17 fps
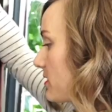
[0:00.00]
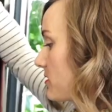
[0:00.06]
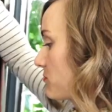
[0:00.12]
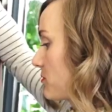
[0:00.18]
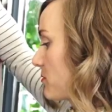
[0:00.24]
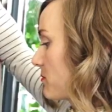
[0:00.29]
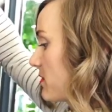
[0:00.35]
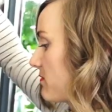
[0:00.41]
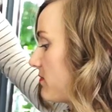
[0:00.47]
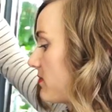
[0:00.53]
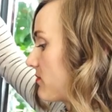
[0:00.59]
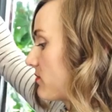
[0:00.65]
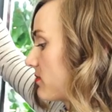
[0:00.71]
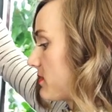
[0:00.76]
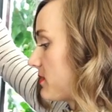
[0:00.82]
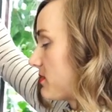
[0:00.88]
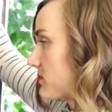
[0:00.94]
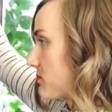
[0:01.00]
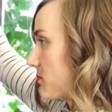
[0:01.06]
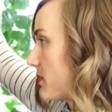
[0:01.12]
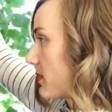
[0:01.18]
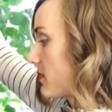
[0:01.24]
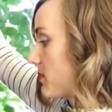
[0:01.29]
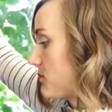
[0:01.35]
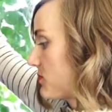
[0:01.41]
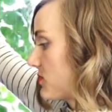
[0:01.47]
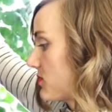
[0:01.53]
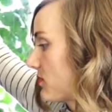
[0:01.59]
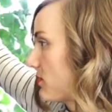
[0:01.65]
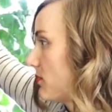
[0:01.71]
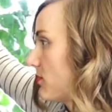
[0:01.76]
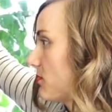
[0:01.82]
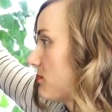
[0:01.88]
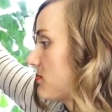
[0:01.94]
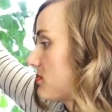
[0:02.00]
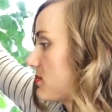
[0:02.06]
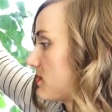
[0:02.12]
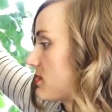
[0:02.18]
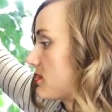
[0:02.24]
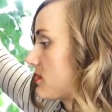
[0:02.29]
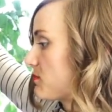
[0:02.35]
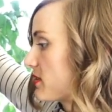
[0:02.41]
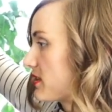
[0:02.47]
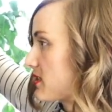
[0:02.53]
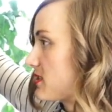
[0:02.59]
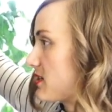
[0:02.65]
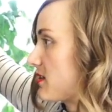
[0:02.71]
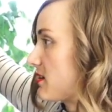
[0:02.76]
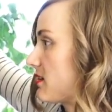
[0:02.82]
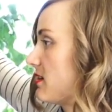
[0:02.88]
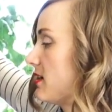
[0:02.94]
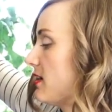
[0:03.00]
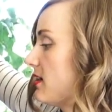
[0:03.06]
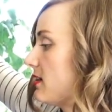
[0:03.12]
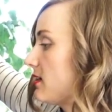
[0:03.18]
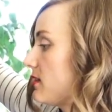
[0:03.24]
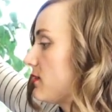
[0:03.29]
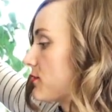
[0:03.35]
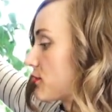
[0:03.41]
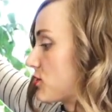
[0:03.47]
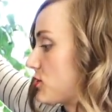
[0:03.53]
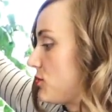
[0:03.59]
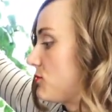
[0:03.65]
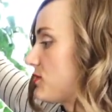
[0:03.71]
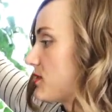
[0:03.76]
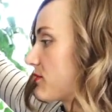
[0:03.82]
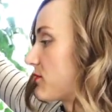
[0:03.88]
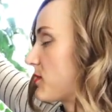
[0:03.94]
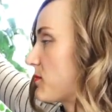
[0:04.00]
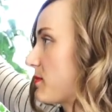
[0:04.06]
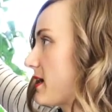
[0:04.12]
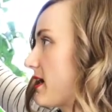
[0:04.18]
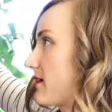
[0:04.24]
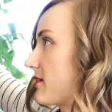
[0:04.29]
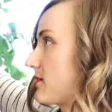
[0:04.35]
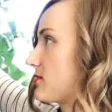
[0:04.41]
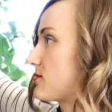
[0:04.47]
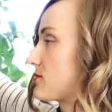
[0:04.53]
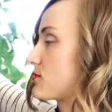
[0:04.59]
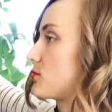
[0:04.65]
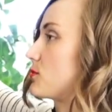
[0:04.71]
That's one of my favorite things when it comes to clothes, is mixing either two different patterns